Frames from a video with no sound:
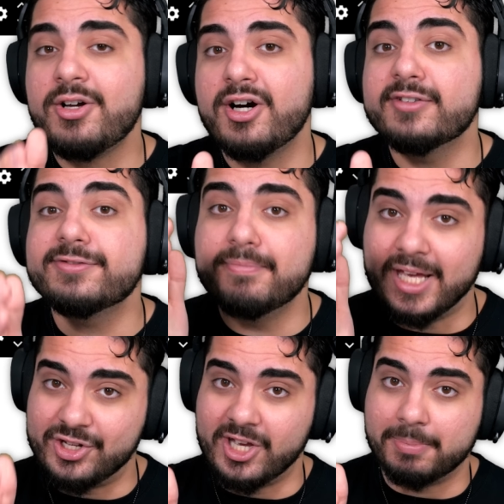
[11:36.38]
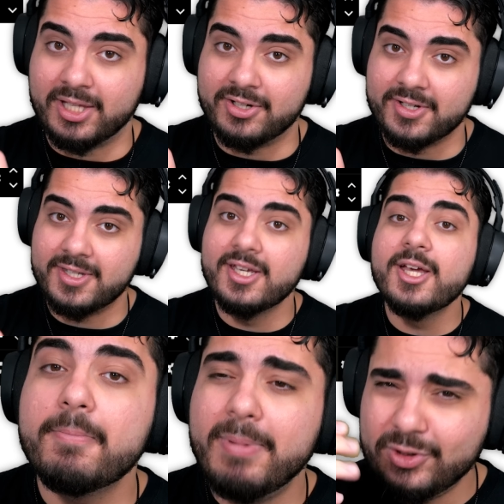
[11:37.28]
off Medjay players.
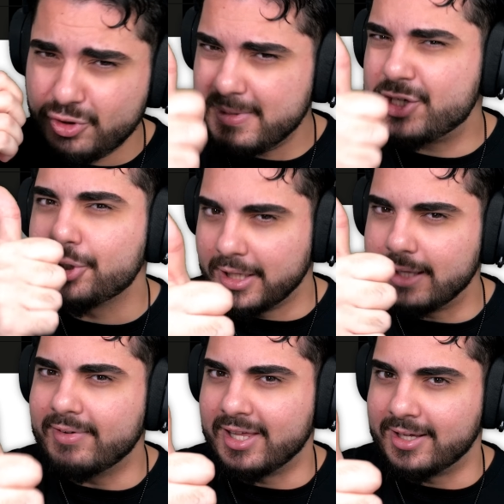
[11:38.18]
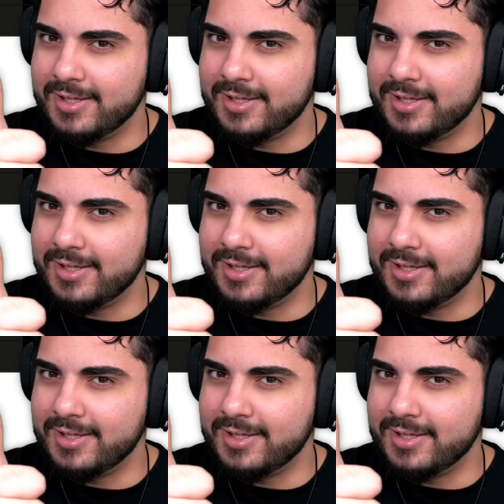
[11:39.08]
But do make sure to leave a like,